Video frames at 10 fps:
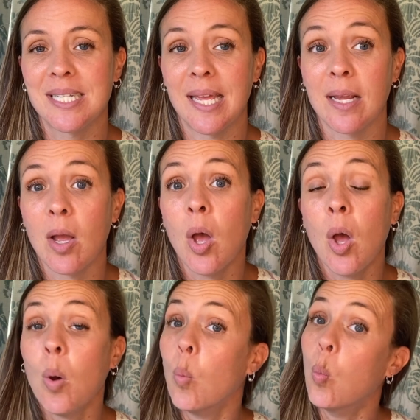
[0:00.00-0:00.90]
like,
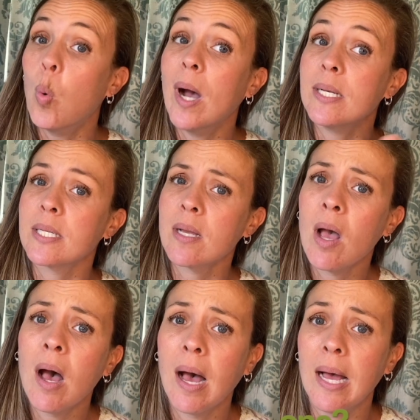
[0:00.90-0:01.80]
what
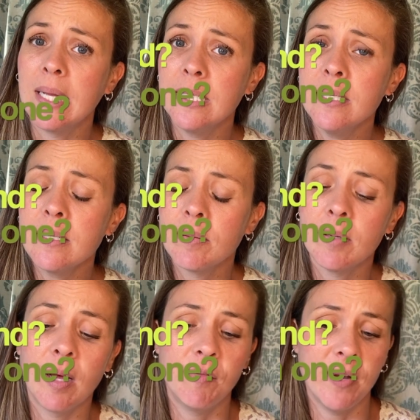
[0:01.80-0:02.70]
kind
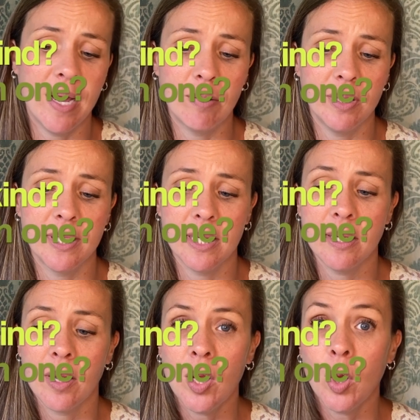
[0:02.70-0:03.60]
of noun is it?
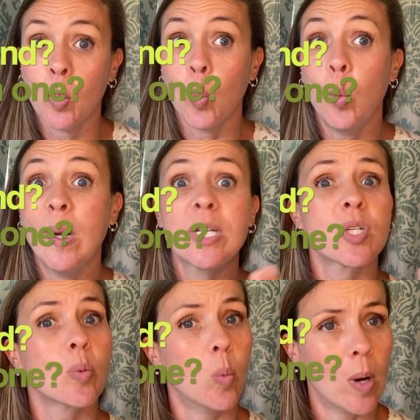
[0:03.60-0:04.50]

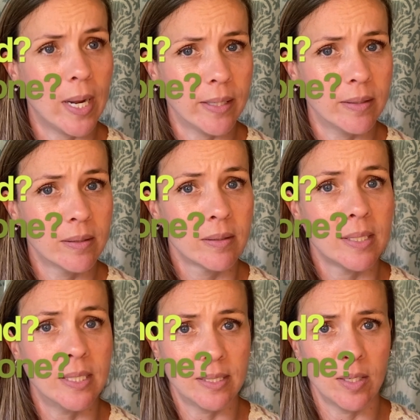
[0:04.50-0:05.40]
Which one
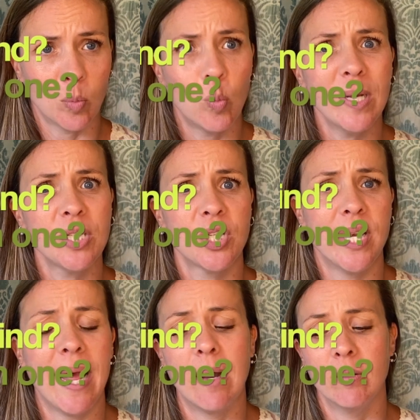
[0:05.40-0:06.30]
is it? Which
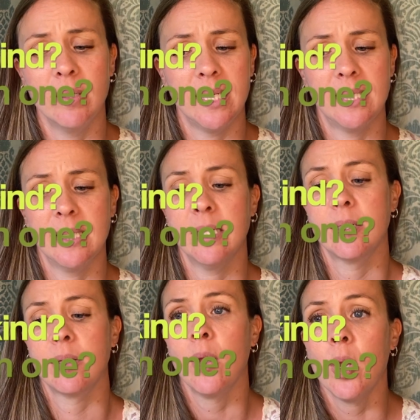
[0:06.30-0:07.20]
noun is
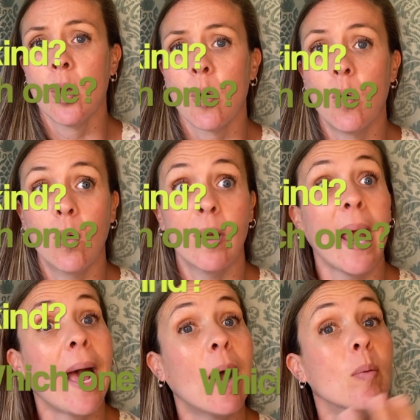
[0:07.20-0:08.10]
it? Or
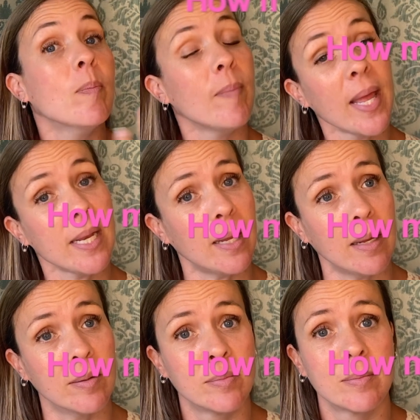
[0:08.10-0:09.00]
how
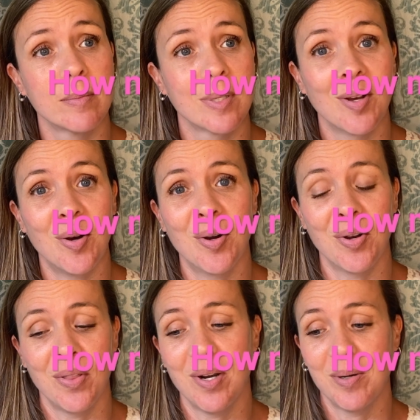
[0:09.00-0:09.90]
many are
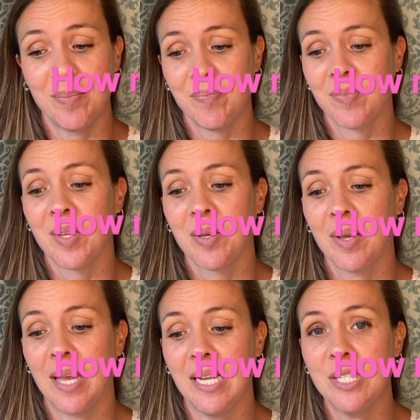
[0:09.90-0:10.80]
there?
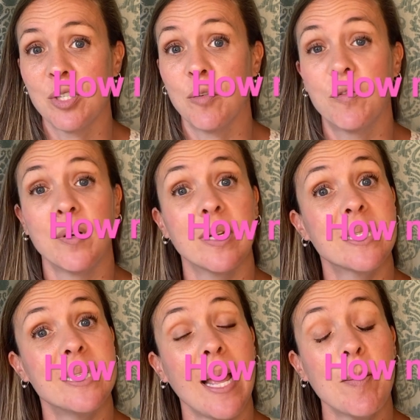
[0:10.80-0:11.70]
Okay, so for
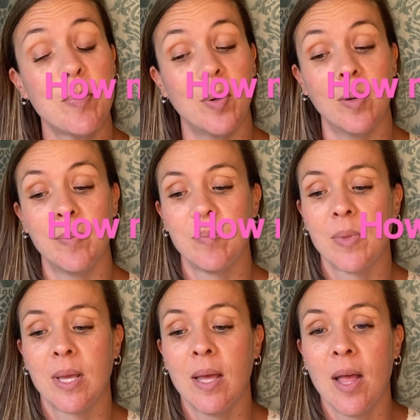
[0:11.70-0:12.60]
example,
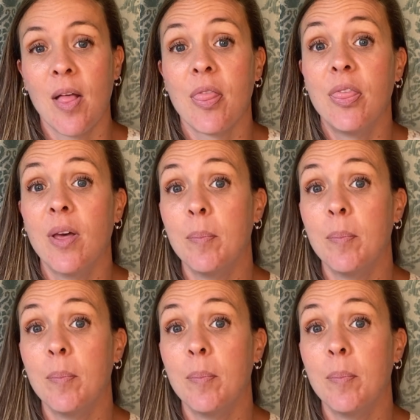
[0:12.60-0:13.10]
the